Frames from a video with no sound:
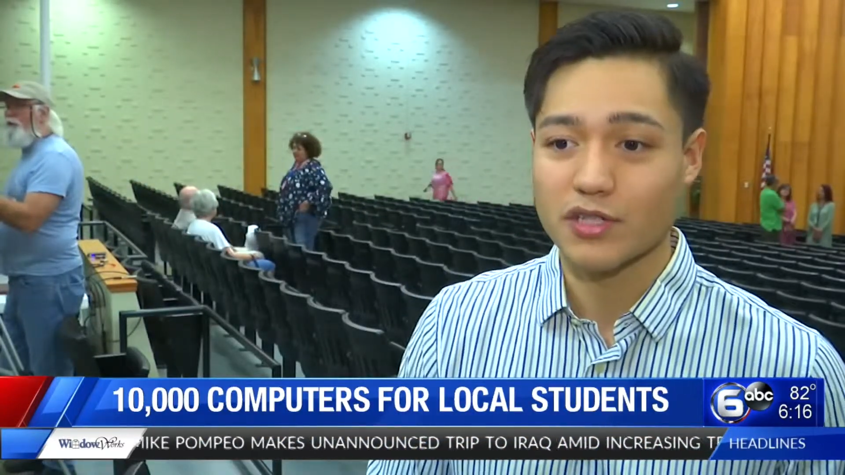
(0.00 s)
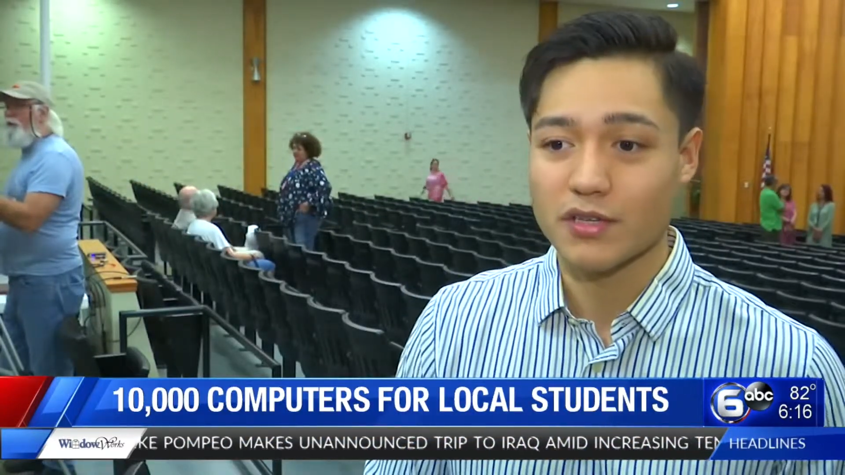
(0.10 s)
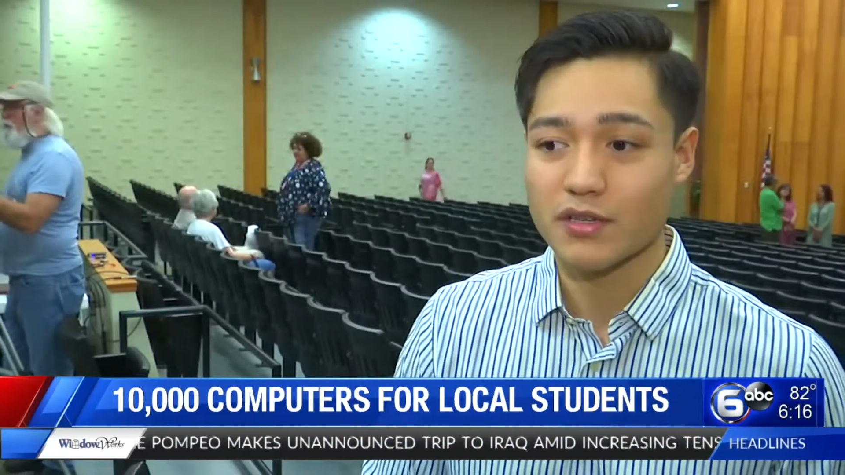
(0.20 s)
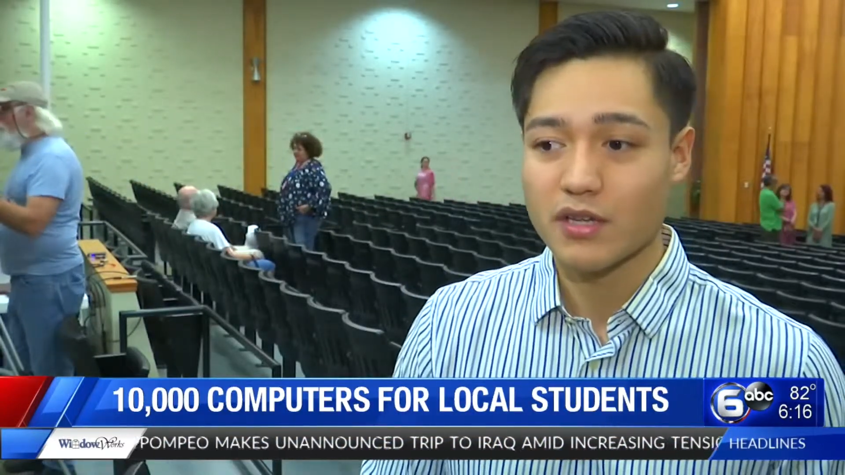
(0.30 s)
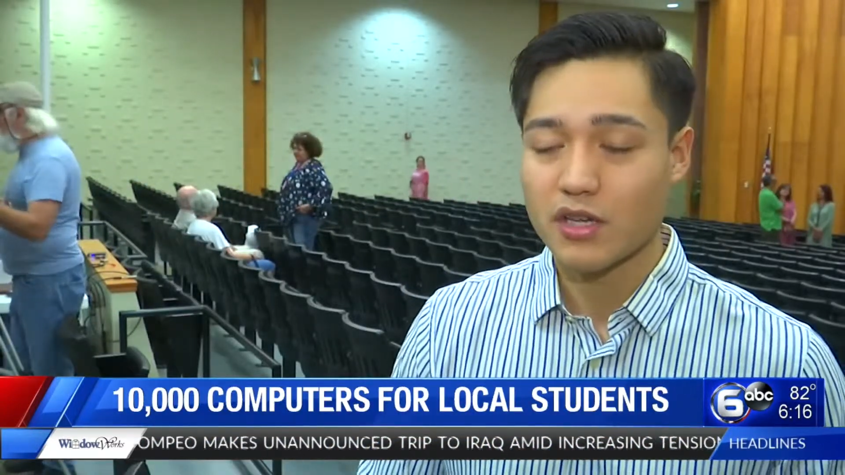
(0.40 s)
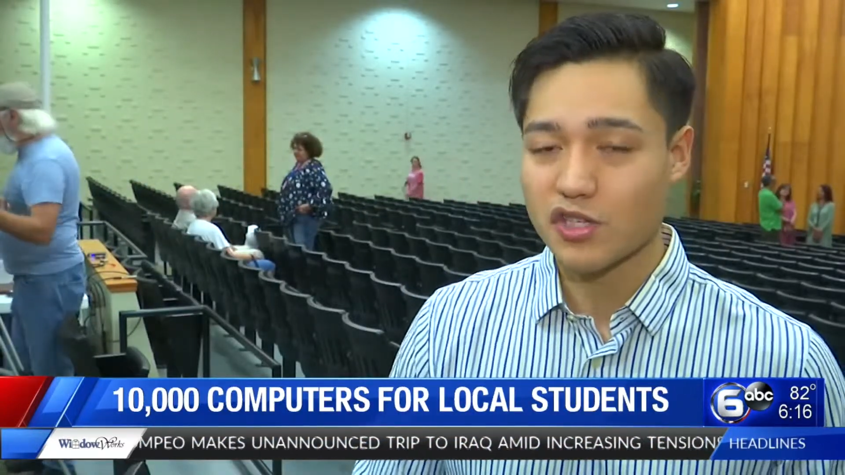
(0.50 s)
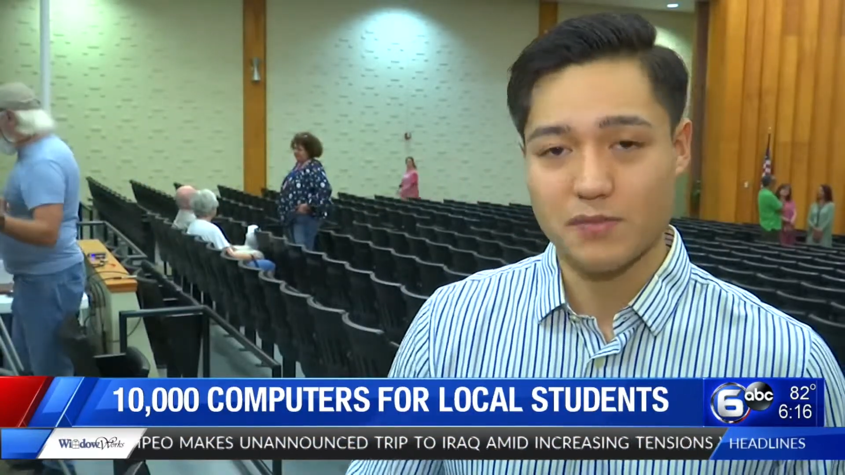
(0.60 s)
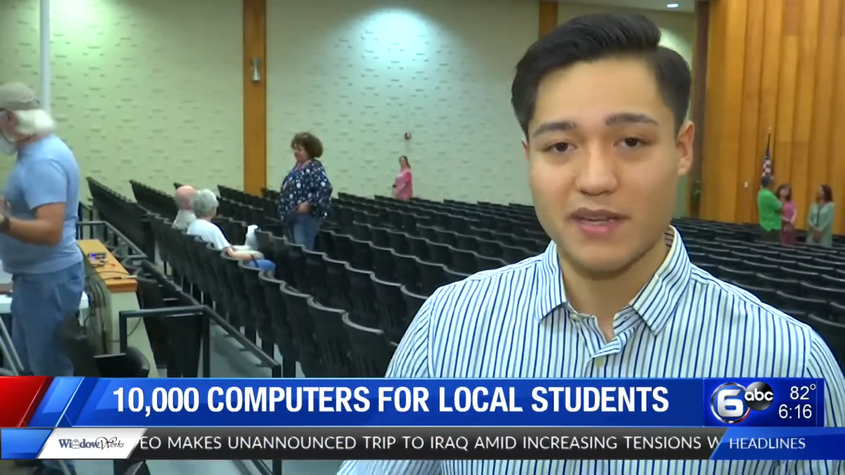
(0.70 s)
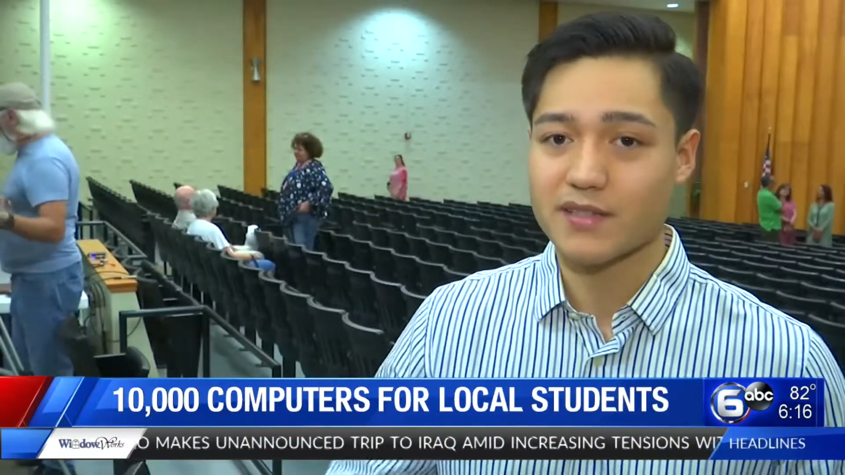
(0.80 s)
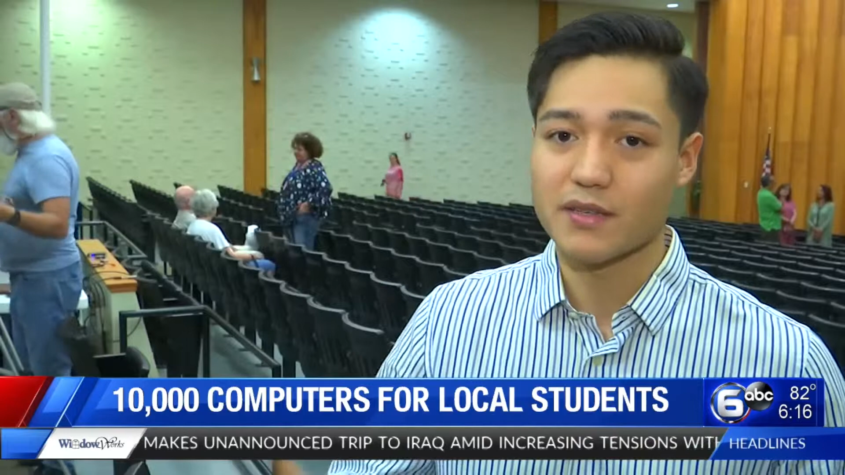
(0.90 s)
and
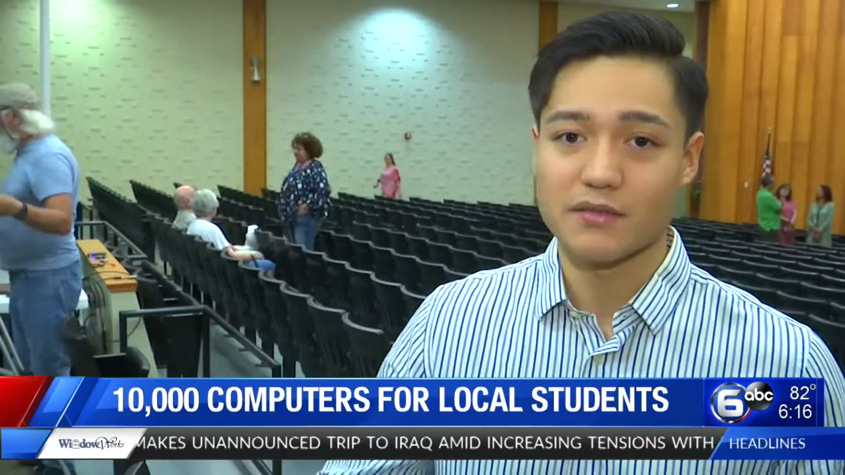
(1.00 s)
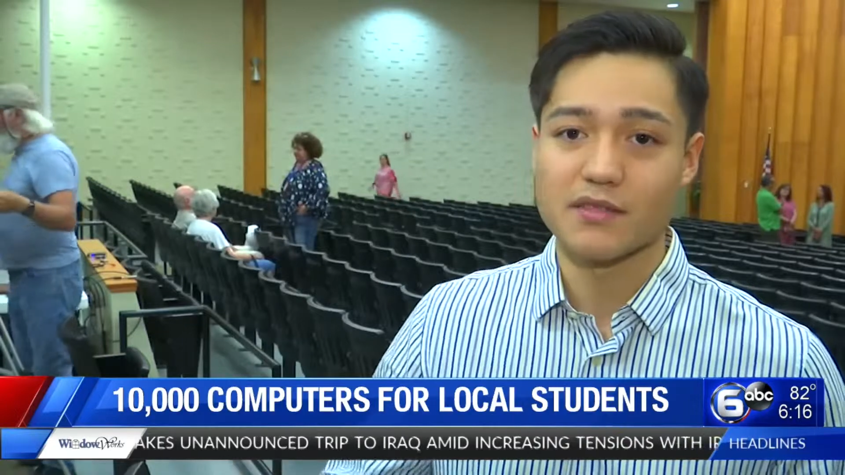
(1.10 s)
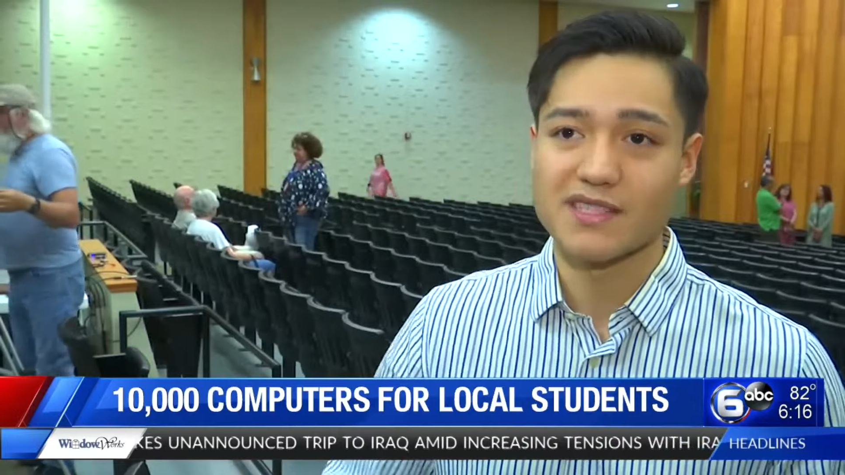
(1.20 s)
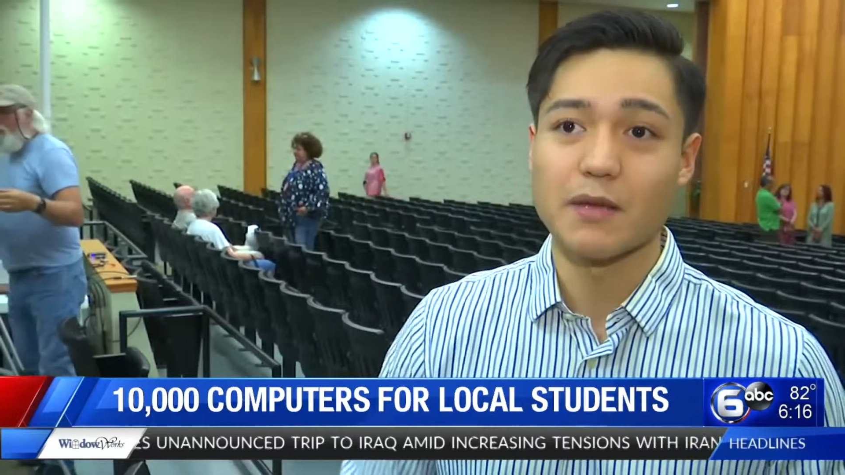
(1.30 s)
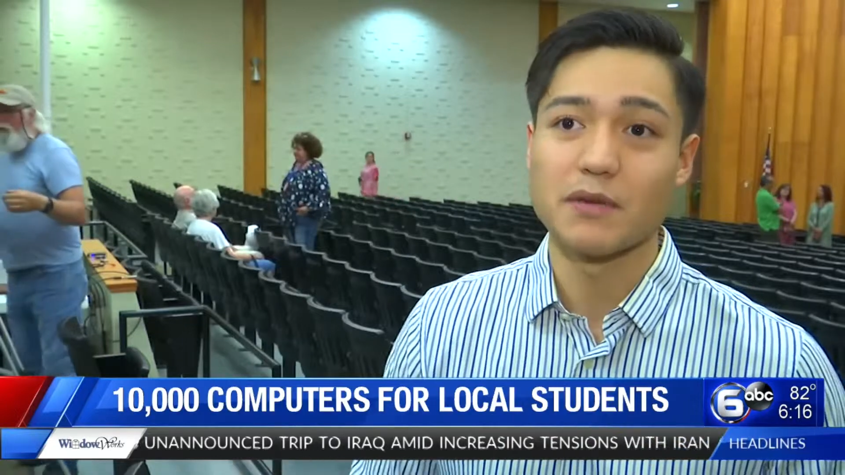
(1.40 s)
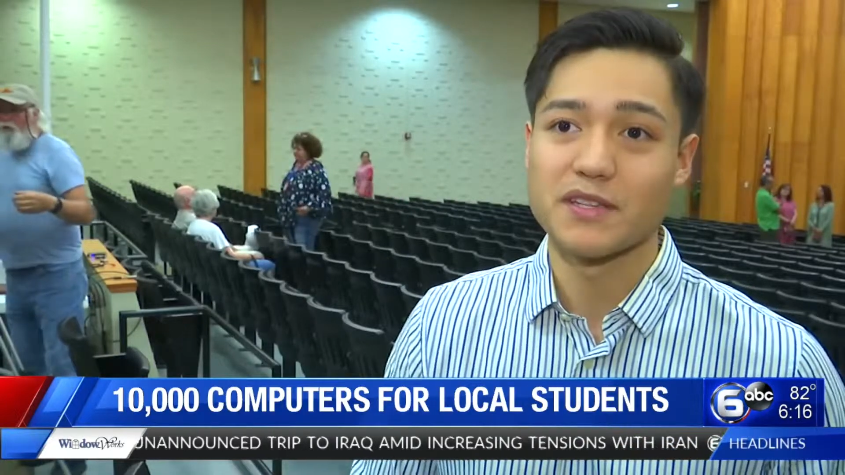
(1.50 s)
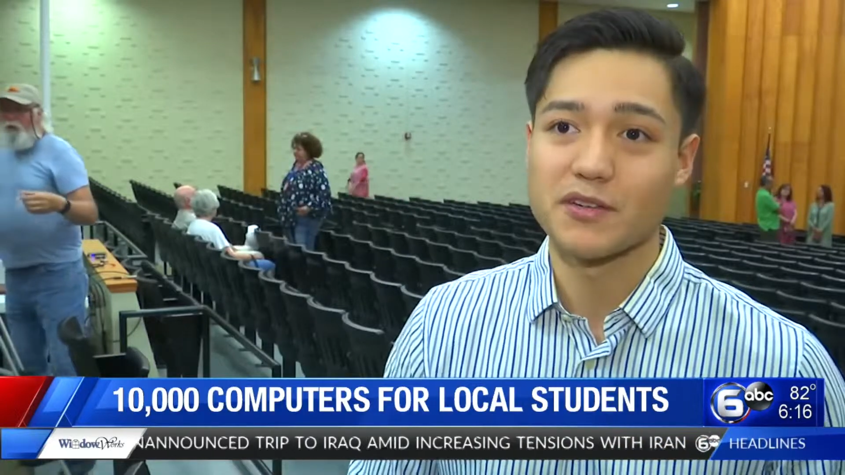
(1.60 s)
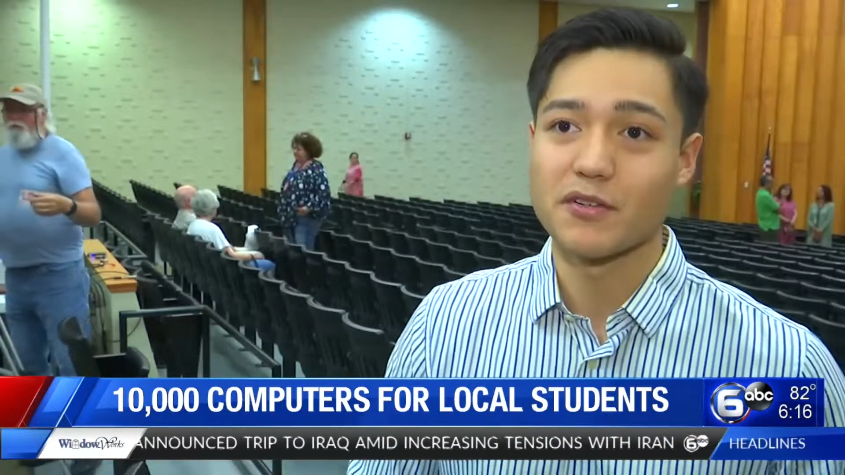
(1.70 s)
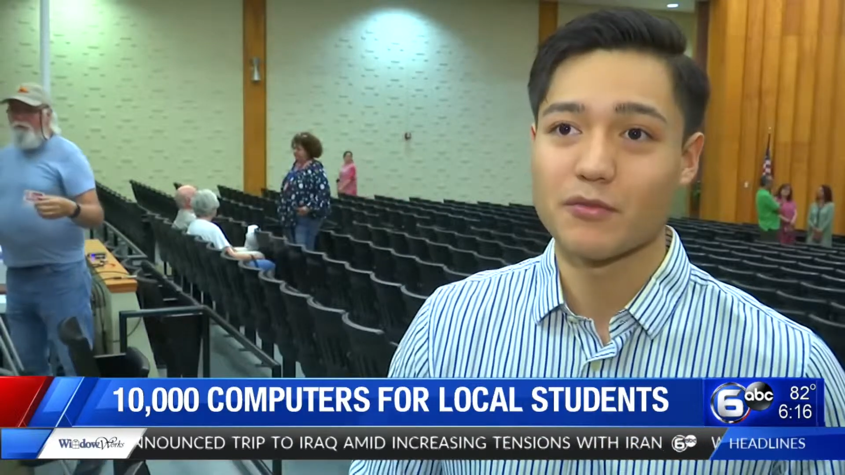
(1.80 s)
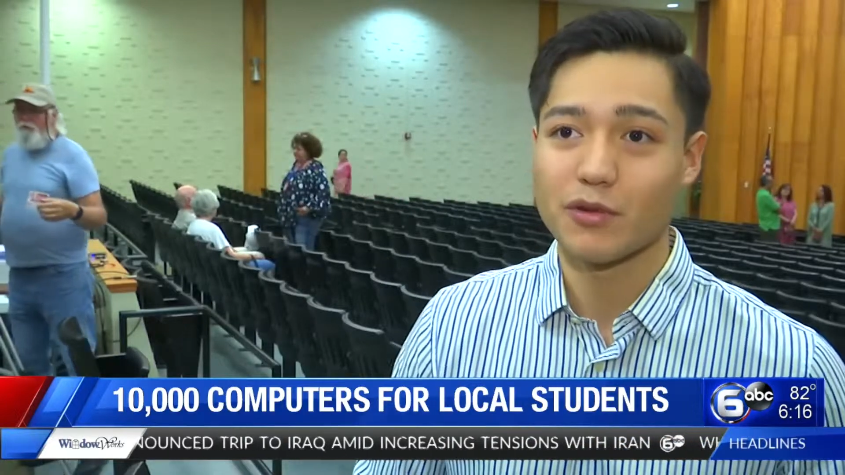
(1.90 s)
just makes it a step easier